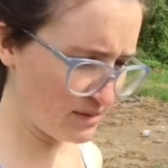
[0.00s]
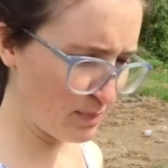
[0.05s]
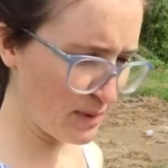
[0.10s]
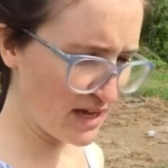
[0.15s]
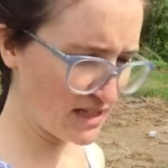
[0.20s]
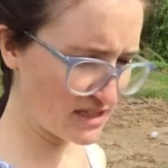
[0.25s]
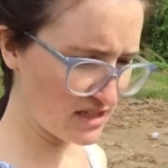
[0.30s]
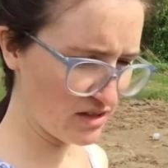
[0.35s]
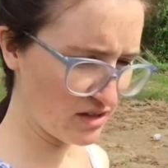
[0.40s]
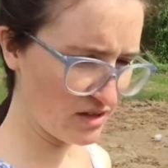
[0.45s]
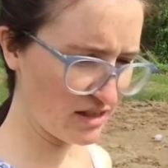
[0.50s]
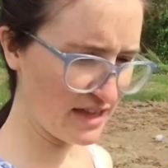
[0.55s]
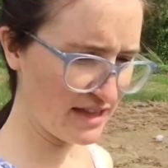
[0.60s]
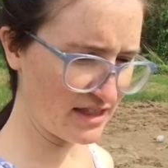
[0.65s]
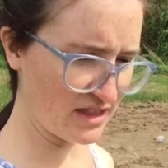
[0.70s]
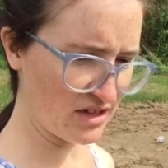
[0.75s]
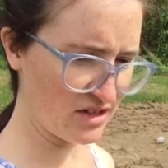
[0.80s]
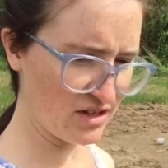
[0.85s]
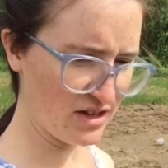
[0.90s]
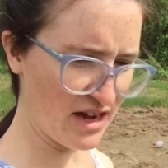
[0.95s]
spots look
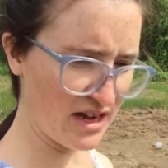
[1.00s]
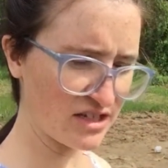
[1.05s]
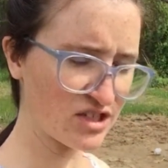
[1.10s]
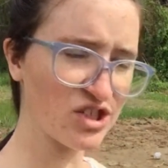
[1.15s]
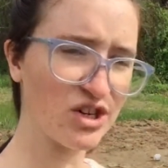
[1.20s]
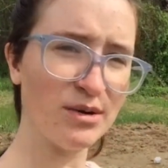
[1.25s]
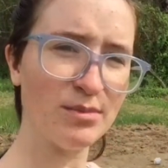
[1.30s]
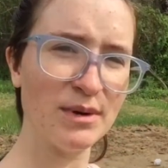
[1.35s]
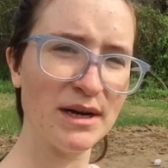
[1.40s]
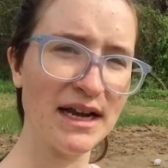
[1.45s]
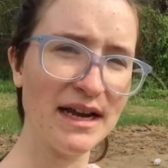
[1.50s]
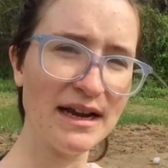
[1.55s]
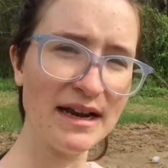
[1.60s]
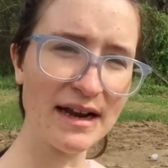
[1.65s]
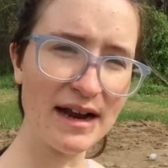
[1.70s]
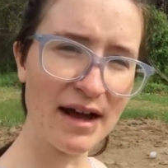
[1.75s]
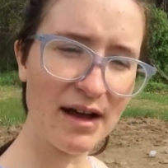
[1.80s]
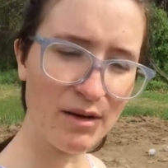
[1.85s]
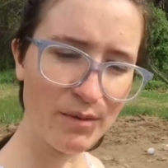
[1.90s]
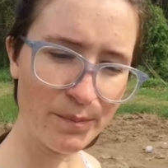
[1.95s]
like they're not
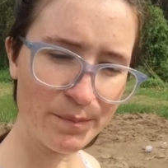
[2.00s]
germinating.